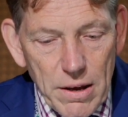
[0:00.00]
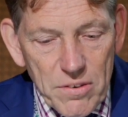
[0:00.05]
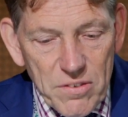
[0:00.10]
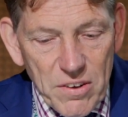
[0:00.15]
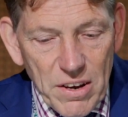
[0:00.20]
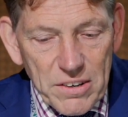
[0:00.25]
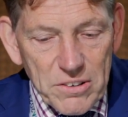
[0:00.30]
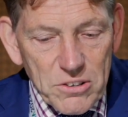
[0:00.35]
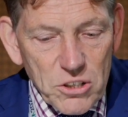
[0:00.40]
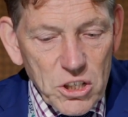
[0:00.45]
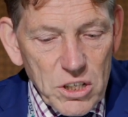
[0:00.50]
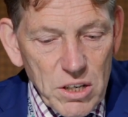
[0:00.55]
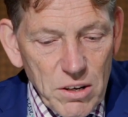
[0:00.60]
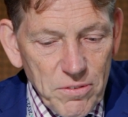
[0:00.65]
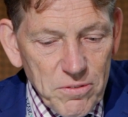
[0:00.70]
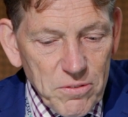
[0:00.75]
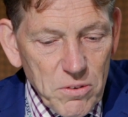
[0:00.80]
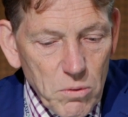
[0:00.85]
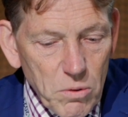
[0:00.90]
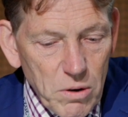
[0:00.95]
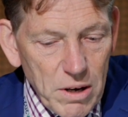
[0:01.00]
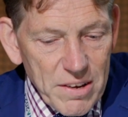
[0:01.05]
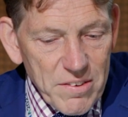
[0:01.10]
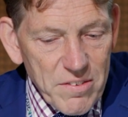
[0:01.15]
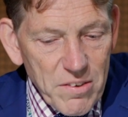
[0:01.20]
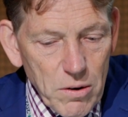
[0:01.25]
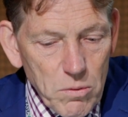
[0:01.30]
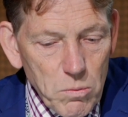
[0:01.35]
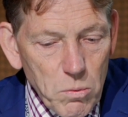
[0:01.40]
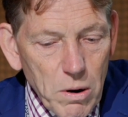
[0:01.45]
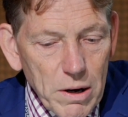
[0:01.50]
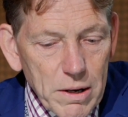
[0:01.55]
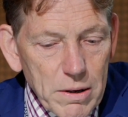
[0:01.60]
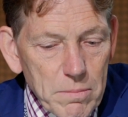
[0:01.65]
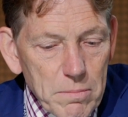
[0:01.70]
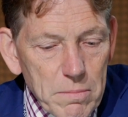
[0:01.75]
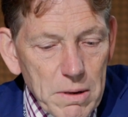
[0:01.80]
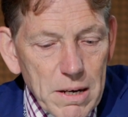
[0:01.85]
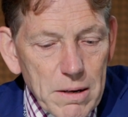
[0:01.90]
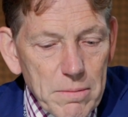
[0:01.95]
Center shift less than
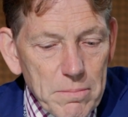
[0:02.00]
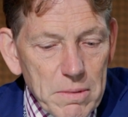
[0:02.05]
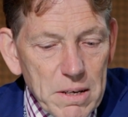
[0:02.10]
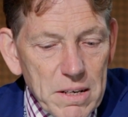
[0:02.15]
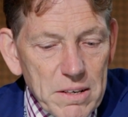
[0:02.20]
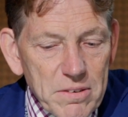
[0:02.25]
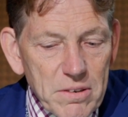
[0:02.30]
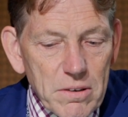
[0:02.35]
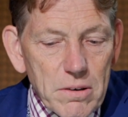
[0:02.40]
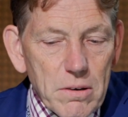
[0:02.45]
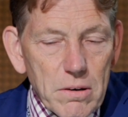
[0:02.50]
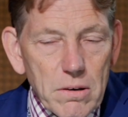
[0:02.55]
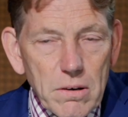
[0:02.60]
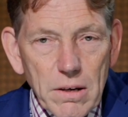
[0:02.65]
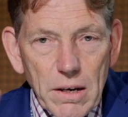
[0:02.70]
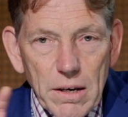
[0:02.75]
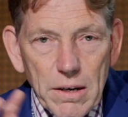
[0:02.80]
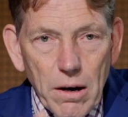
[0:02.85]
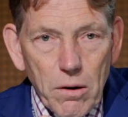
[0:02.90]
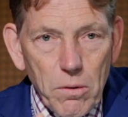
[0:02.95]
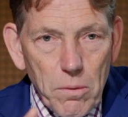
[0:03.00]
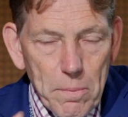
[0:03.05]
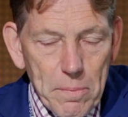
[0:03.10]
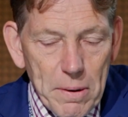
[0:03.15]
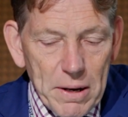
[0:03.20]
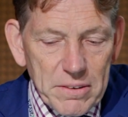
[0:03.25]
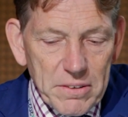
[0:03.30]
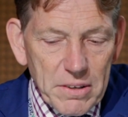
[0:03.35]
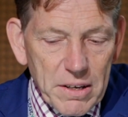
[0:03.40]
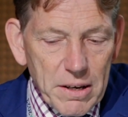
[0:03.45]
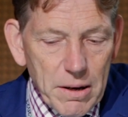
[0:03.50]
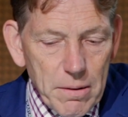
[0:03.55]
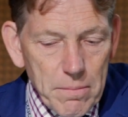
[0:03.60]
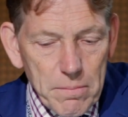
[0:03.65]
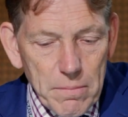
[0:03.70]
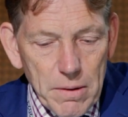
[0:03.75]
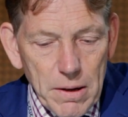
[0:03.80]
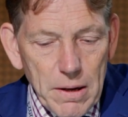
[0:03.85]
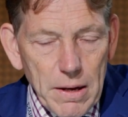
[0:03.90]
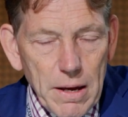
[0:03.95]
1 millimeter in our
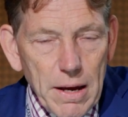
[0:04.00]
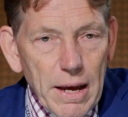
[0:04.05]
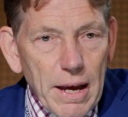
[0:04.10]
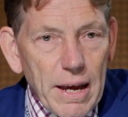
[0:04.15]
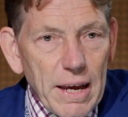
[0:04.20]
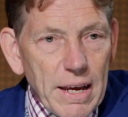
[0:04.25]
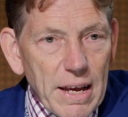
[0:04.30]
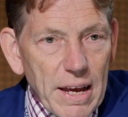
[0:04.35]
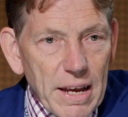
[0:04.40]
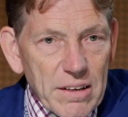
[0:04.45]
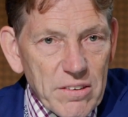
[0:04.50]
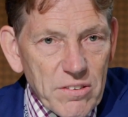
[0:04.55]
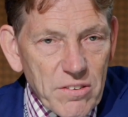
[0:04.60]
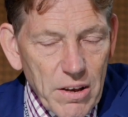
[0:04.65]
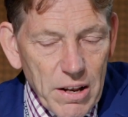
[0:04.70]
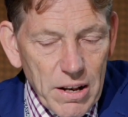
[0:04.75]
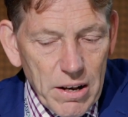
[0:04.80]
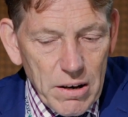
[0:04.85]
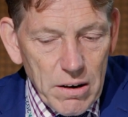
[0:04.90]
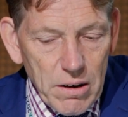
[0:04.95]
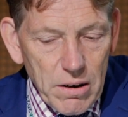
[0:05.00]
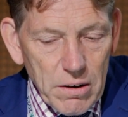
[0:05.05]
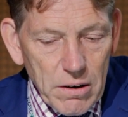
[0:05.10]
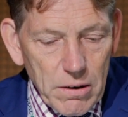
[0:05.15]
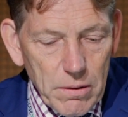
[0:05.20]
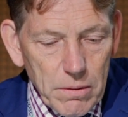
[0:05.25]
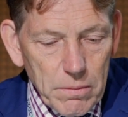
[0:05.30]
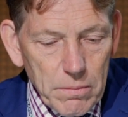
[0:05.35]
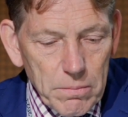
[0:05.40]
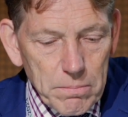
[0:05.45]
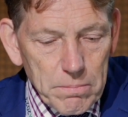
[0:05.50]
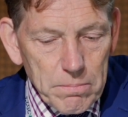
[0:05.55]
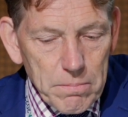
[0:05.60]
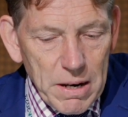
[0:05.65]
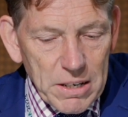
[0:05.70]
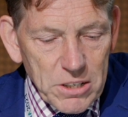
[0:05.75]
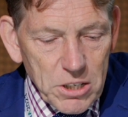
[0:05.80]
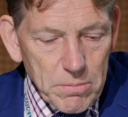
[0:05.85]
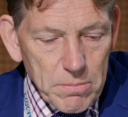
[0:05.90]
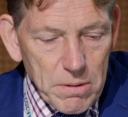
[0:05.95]
pentacam AXL
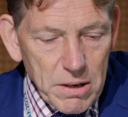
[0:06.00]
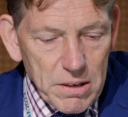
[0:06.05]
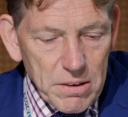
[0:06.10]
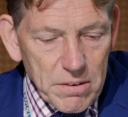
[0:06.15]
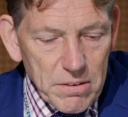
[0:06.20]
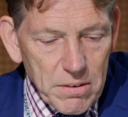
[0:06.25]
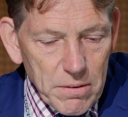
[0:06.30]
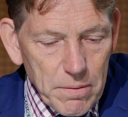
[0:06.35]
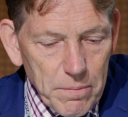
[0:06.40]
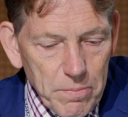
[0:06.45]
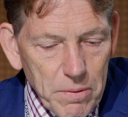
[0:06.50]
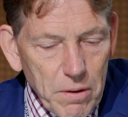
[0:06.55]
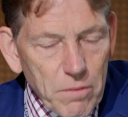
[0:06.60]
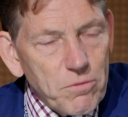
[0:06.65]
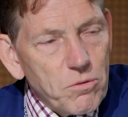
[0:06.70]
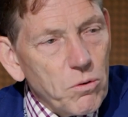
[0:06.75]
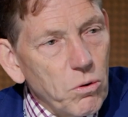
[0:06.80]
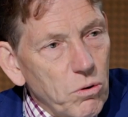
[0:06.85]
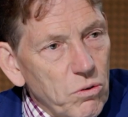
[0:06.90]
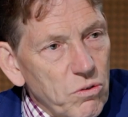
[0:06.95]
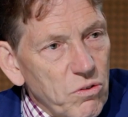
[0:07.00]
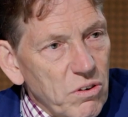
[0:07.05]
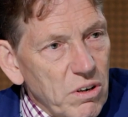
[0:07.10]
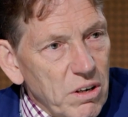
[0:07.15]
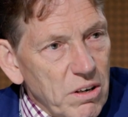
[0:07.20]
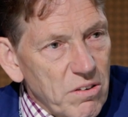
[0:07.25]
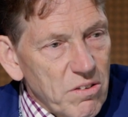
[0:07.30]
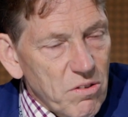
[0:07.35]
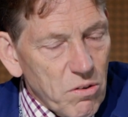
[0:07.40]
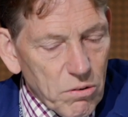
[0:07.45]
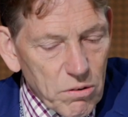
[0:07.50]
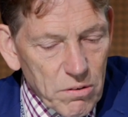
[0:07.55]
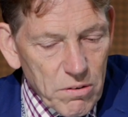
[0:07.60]
measurement, of course, an